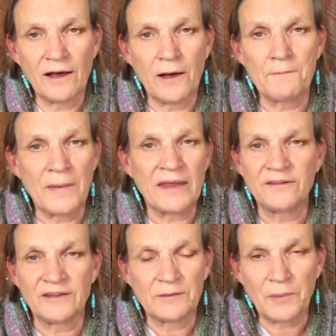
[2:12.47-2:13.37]

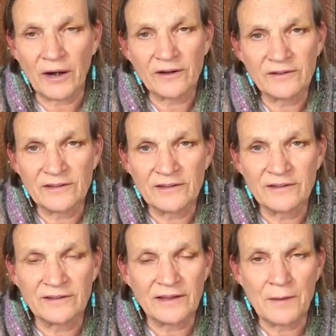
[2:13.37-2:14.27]
amazing.
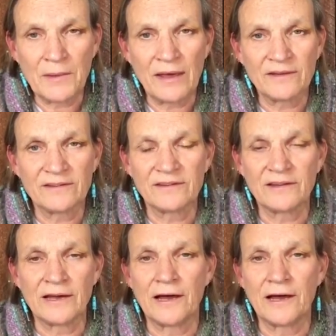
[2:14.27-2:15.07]
Parkinson's, MS.